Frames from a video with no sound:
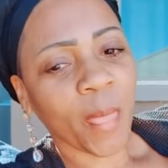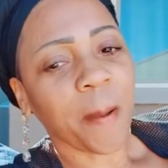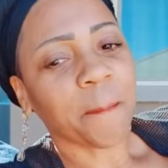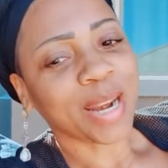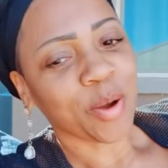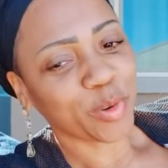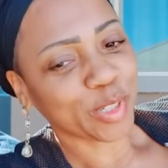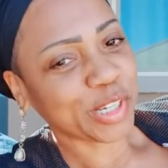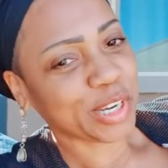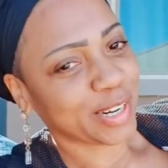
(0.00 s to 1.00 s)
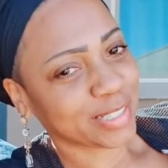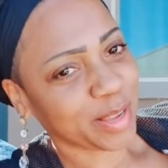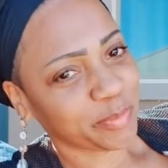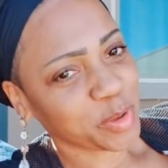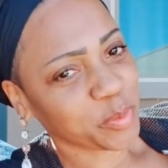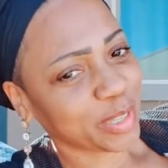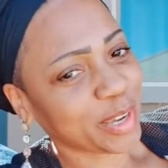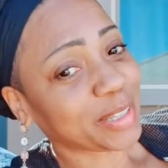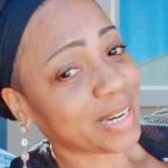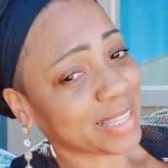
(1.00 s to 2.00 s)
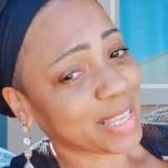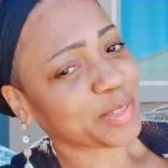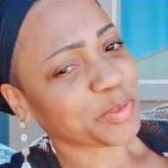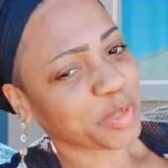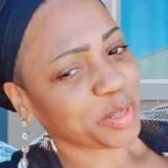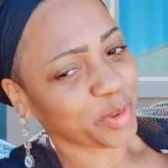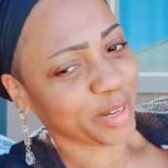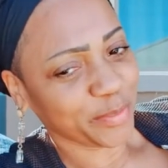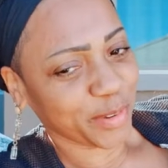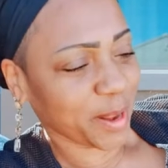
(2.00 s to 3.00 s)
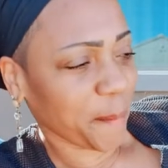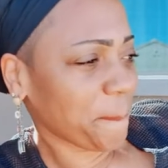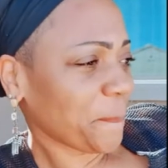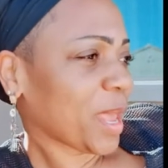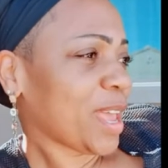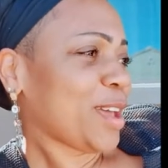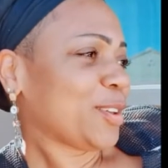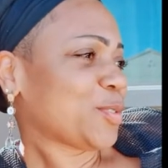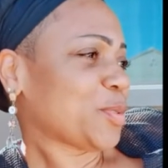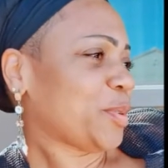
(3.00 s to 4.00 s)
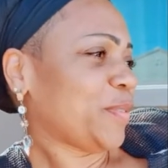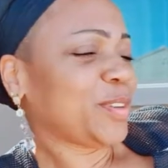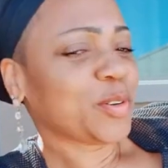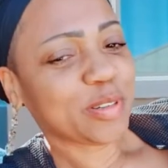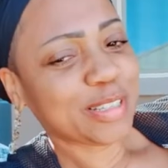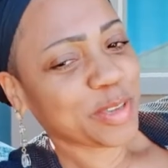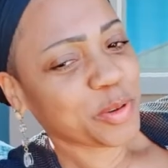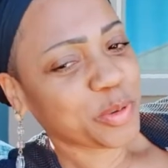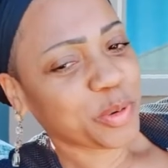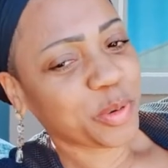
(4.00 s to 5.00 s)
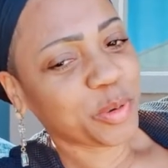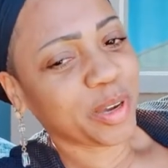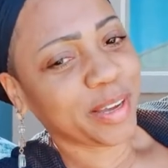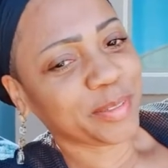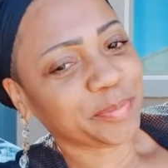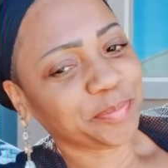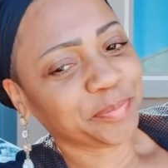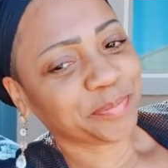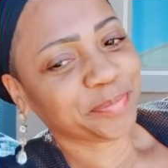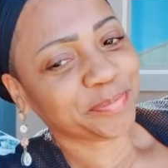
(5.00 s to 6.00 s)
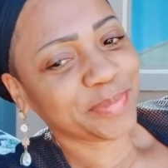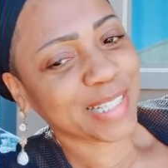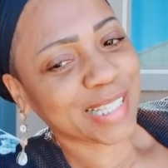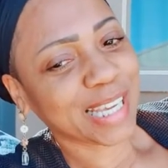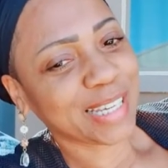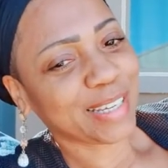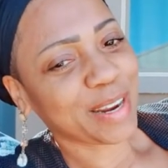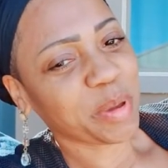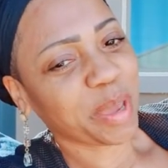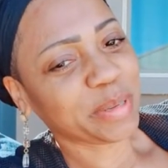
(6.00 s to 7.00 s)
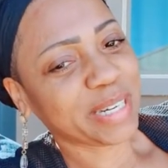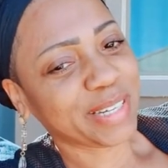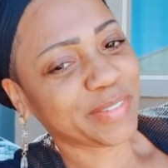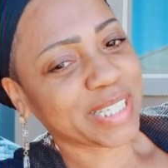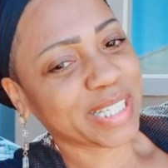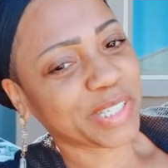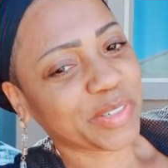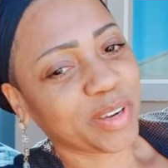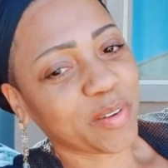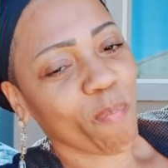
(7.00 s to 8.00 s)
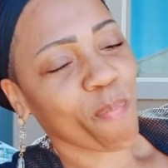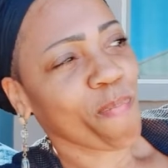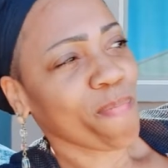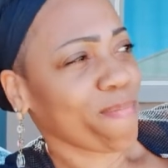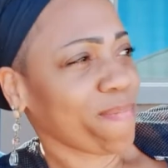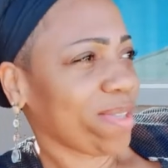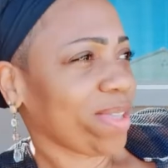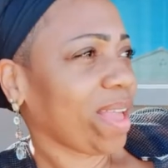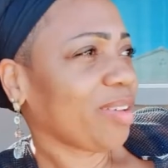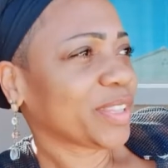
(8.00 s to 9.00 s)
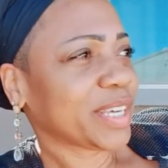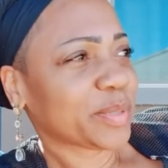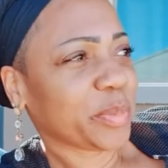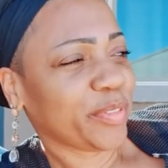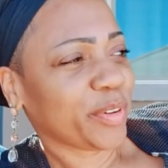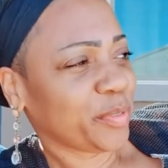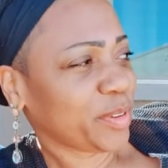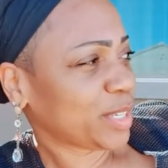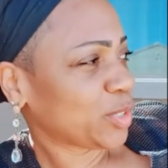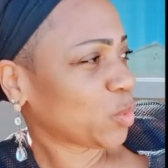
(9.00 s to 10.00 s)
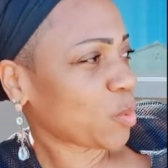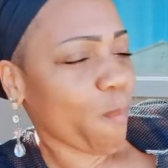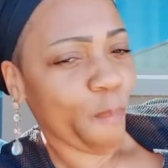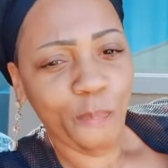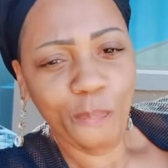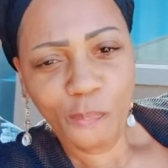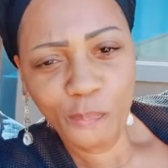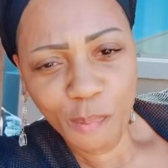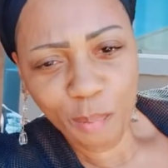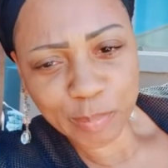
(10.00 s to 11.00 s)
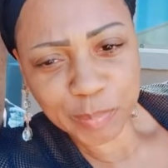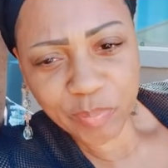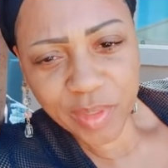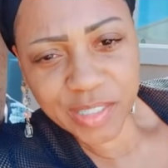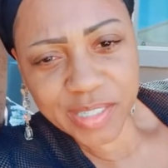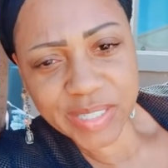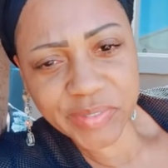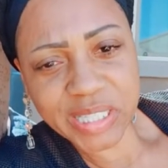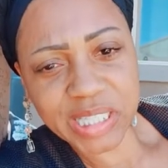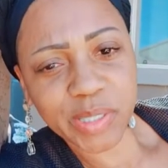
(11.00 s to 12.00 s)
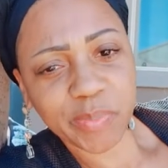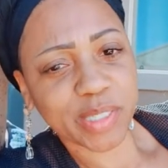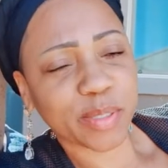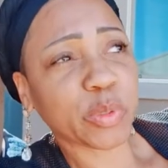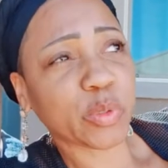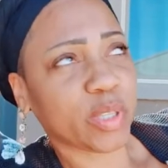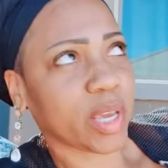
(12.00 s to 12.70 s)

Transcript: But I want to share that something with y'all that I think is really, really funny. So for those of you who, um, that's good. I'm happy that everything is great. Everything is perfect over here too. I just got finished eating me a smoothie.